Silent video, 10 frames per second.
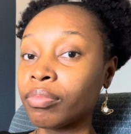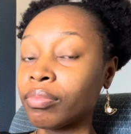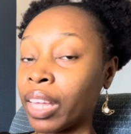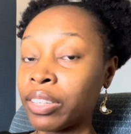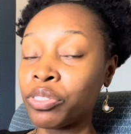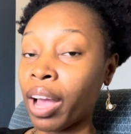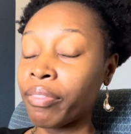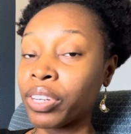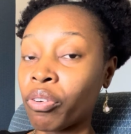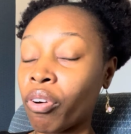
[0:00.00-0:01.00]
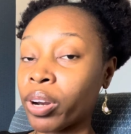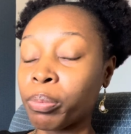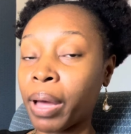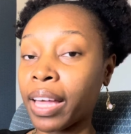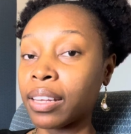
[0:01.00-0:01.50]
They driving on
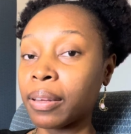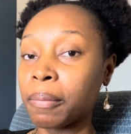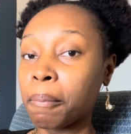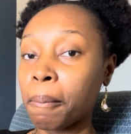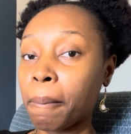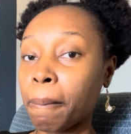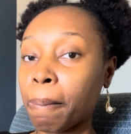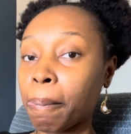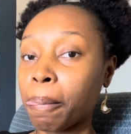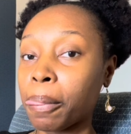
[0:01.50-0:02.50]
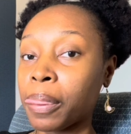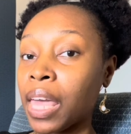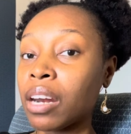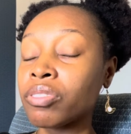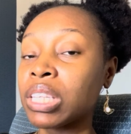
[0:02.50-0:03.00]
autopilot.
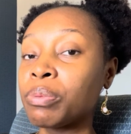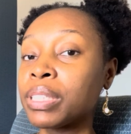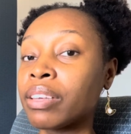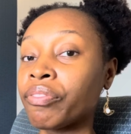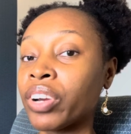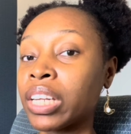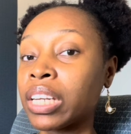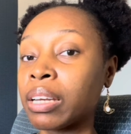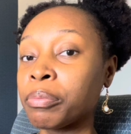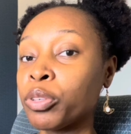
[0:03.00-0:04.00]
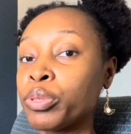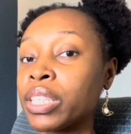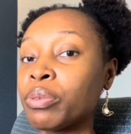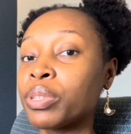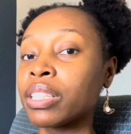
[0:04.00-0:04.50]
They don't see what's in front of them. You
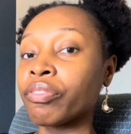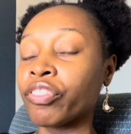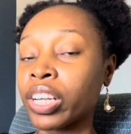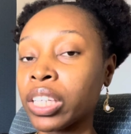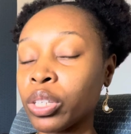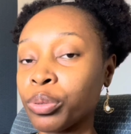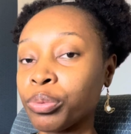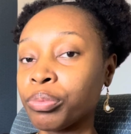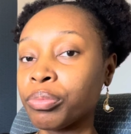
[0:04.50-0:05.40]
see what's in front of you.